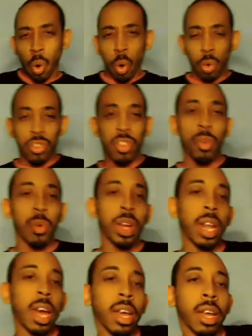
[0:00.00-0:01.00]
See the ring
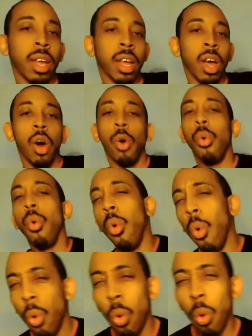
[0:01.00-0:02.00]
light?
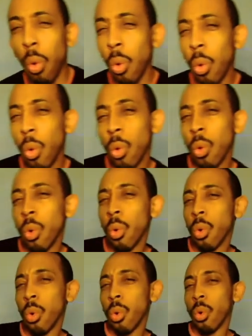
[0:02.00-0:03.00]

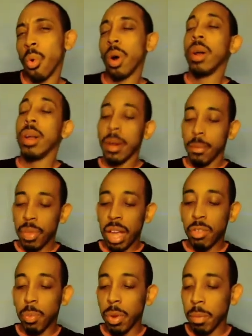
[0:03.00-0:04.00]
Ooh. That's
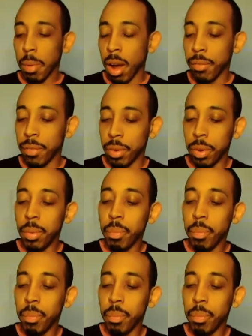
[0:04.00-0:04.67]
pretty powerful.